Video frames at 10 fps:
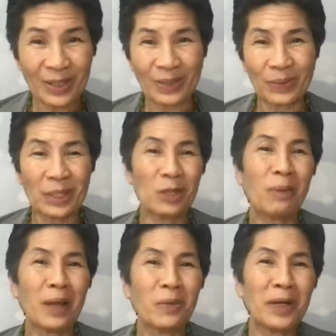to you and you
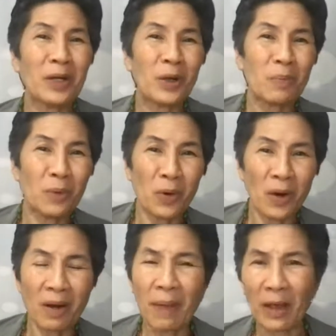might want to know
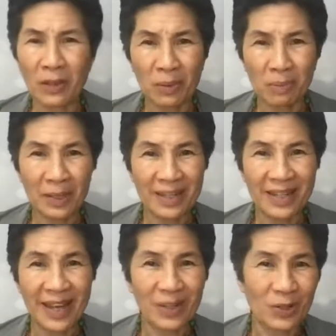more about human
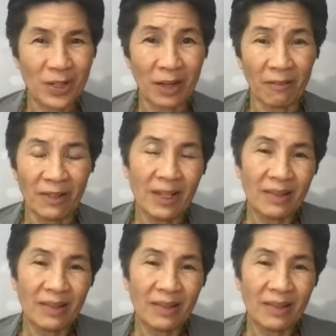design yourself,